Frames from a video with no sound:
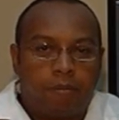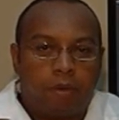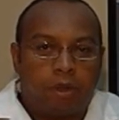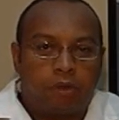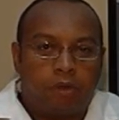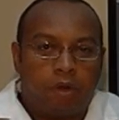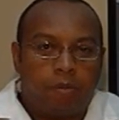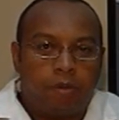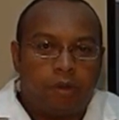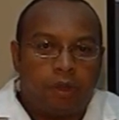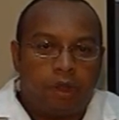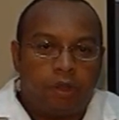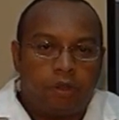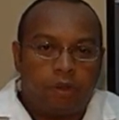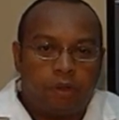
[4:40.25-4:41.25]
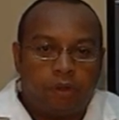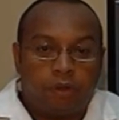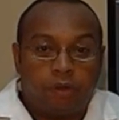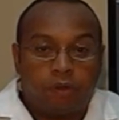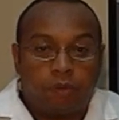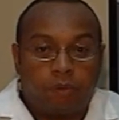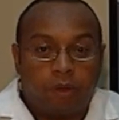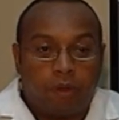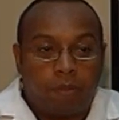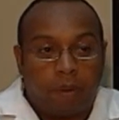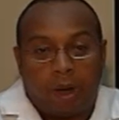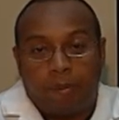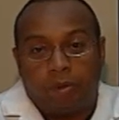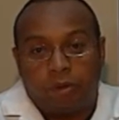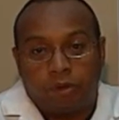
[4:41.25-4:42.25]
Breast augmentation is one of the
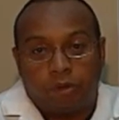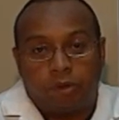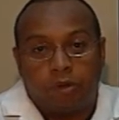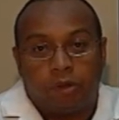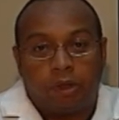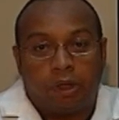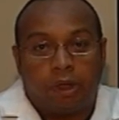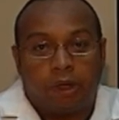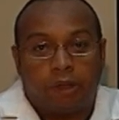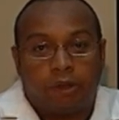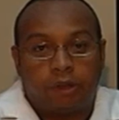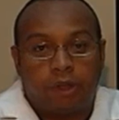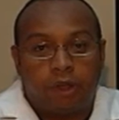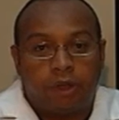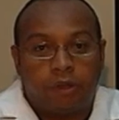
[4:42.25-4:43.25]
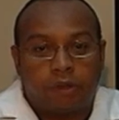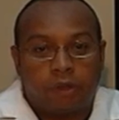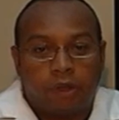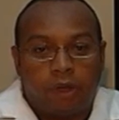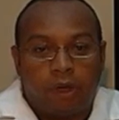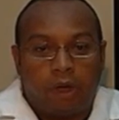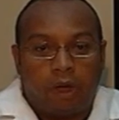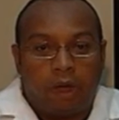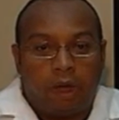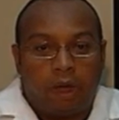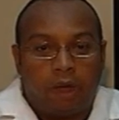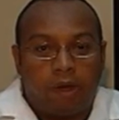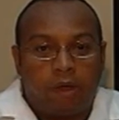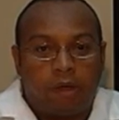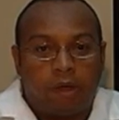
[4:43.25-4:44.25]
popular surgeries in the United States,
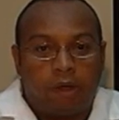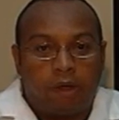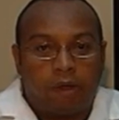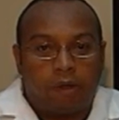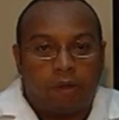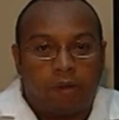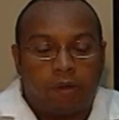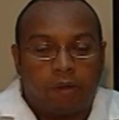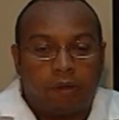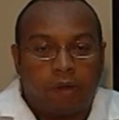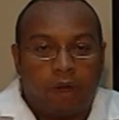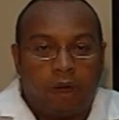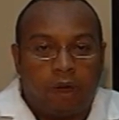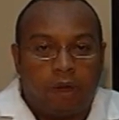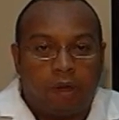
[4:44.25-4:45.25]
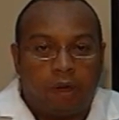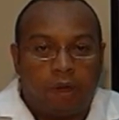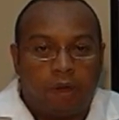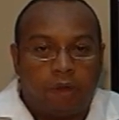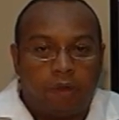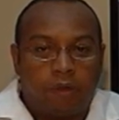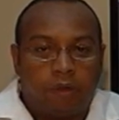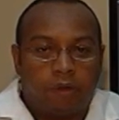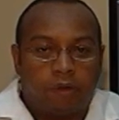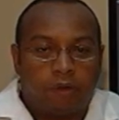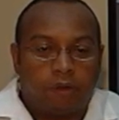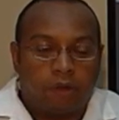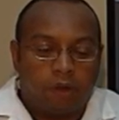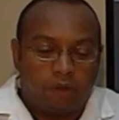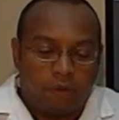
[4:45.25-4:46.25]
and the
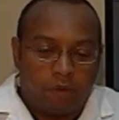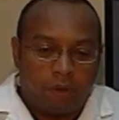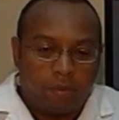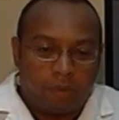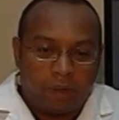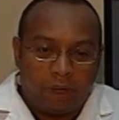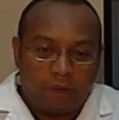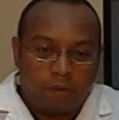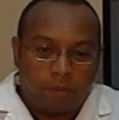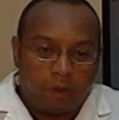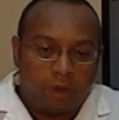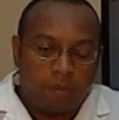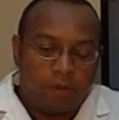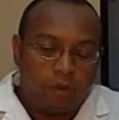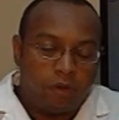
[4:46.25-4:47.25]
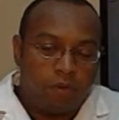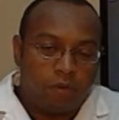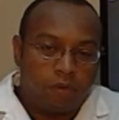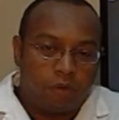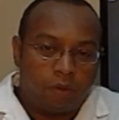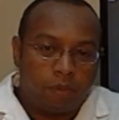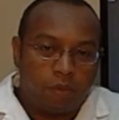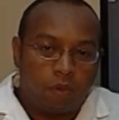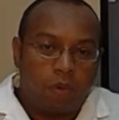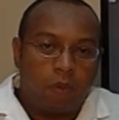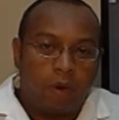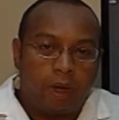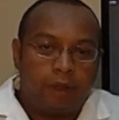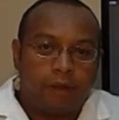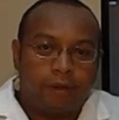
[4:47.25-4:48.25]
silicone implants becoming used more
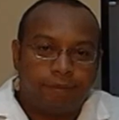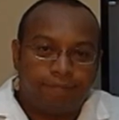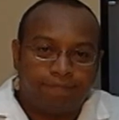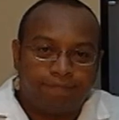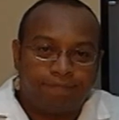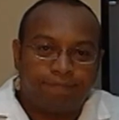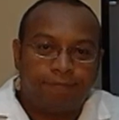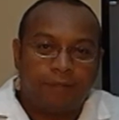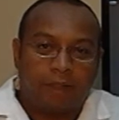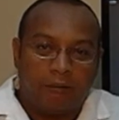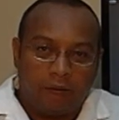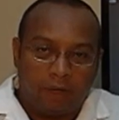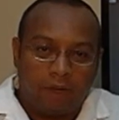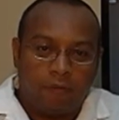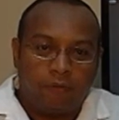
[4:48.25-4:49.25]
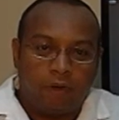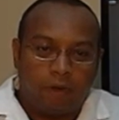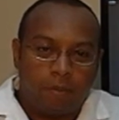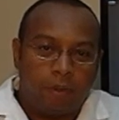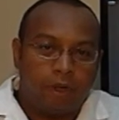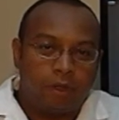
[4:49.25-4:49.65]
widely. Thank you very